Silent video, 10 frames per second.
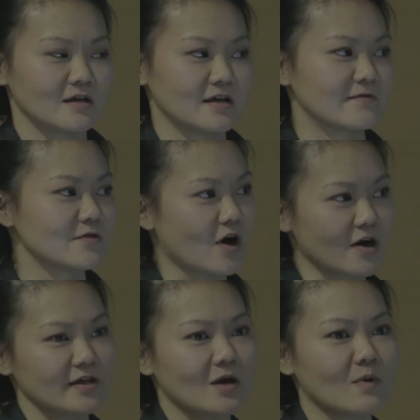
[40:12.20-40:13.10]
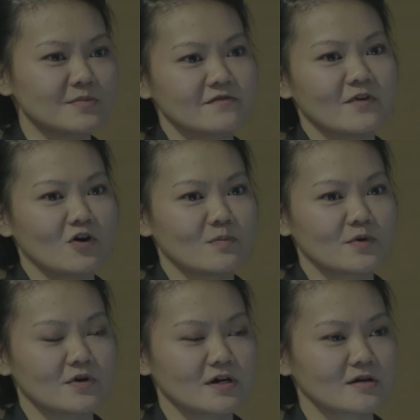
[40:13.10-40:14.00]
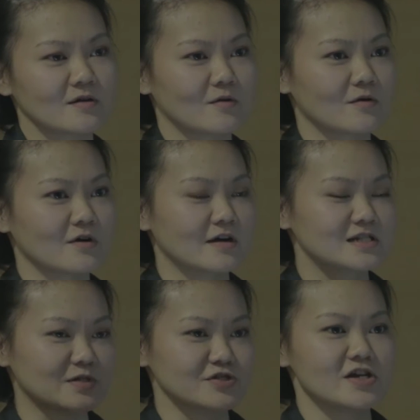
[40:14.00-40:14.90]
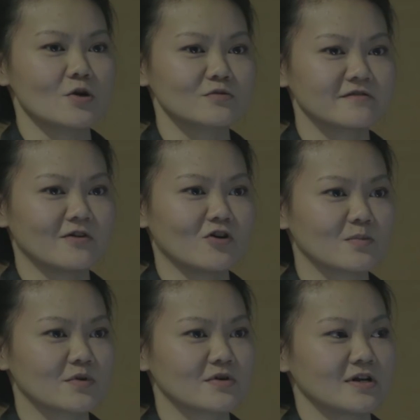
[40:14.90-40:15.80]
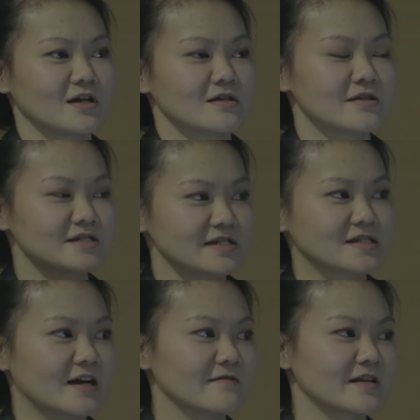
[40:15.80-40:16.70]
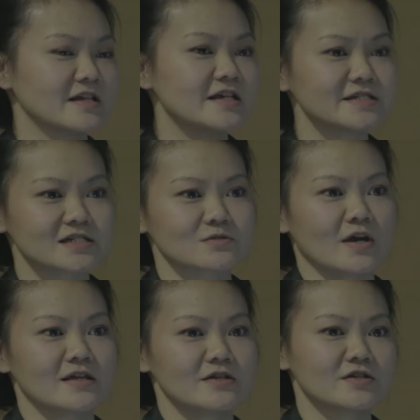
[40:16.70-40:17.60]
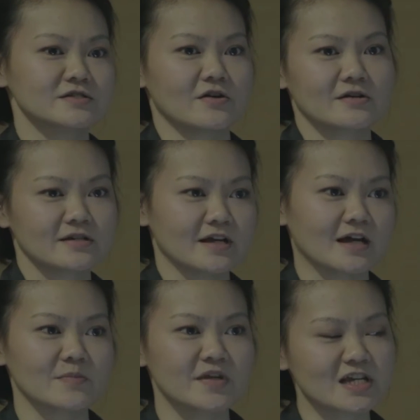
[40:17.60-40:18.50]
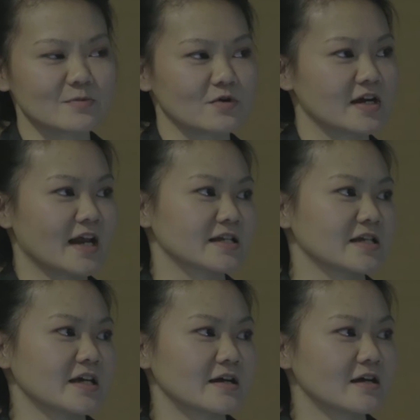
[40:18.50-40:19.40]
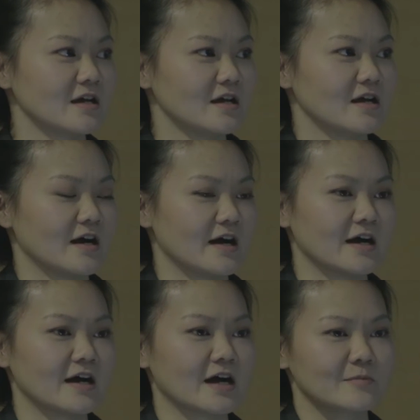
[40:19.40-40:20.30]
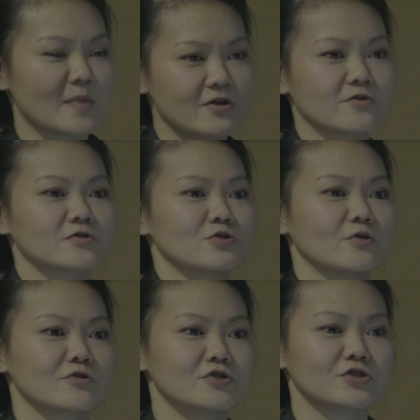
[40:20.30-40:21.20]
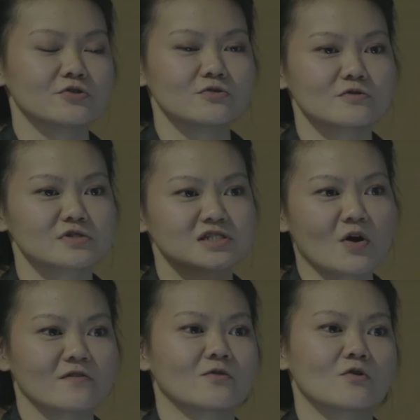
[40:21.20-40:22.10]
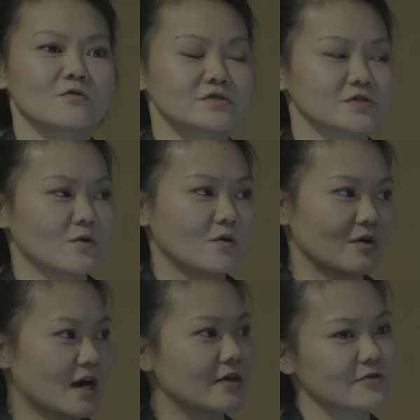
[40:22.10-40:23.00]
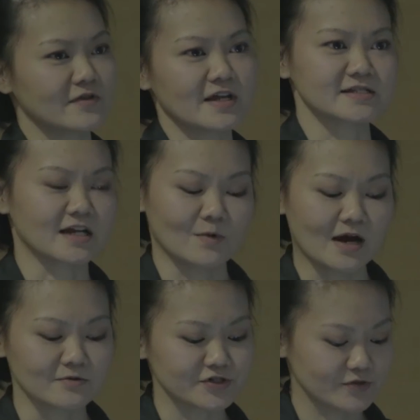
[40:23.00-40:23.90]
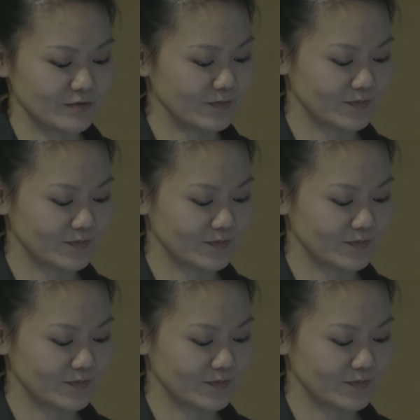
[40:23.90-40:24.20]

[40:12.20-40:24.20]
If you are like a web developer or especially a node developer, this is kind of like the easiest way that you can start thinking about connecting a microcontroller to smartphones or other things that are around you.